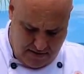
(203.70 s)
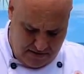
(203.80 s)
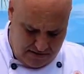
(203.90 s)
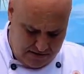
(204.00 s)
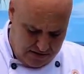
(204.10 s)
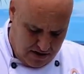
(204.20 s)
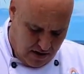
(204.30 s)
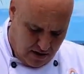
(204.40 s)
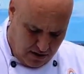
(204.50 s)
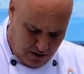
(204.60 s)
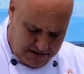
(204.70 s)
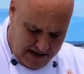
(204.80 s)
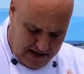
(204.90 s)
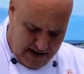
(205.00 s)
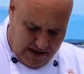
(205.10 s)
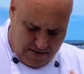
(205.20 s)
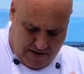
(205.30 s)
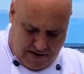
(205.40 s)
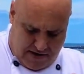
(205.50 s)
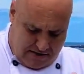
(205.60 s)
It's all taken out
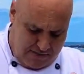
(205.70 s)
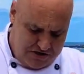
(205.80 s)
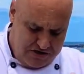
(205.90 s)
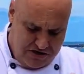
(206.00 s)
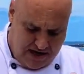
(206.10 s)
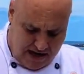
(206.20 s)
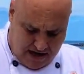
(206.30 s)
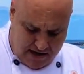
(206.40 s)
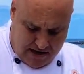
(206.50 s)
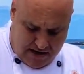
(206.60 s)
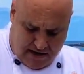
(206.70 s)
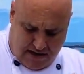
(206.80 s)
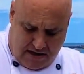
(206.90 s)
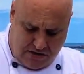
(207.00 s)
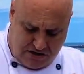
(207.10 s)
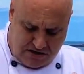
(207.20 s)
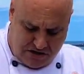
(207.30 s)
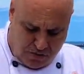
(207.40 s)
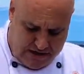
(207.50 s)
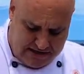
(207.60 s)
as much as you can. You can
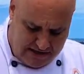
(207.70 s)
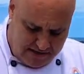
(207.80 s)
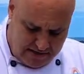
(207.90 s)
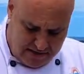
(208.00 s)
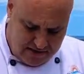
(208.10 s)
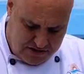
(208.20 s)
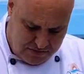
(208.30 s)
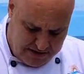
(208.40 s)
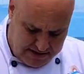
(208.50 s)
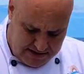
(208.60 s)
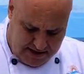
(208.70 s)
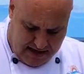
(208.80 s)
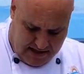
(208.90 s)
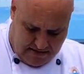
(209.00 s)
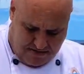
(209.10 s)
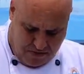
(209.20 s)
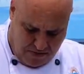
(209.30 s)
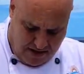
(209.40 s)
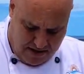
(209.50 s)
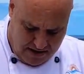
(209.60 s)
squeeze it. You can squeeze it to death if you
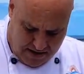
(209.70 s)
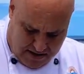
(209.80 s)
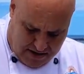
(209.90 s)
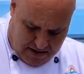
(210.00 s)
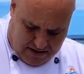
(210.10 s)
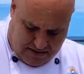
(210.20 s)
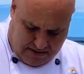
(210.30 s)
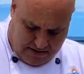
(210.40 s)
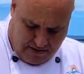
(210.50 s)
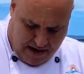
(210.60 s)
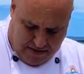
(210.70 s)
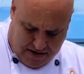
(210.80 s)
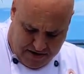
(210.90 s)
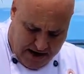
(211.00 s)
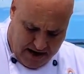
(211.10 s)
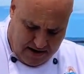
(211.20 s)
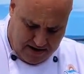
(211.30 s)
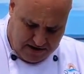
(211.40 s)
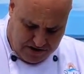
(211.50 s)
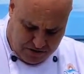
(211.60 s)
want. Just grab it in your hand and
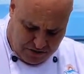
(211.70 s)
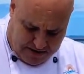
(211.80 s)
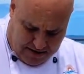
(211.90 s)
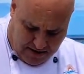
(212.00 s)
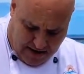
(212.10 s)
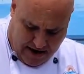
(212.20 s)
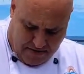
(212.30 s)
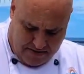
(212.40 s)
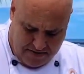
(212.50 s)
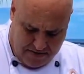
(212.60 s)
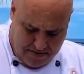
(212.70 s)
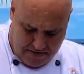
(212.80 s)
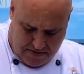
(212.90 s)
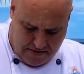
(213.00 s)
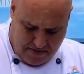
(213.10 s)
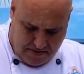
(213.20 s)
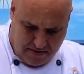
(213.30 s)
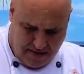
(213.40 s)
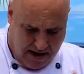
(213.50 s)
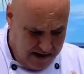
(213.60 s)
just squeeze it all out.
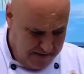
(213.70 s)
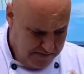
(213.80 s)
Okay?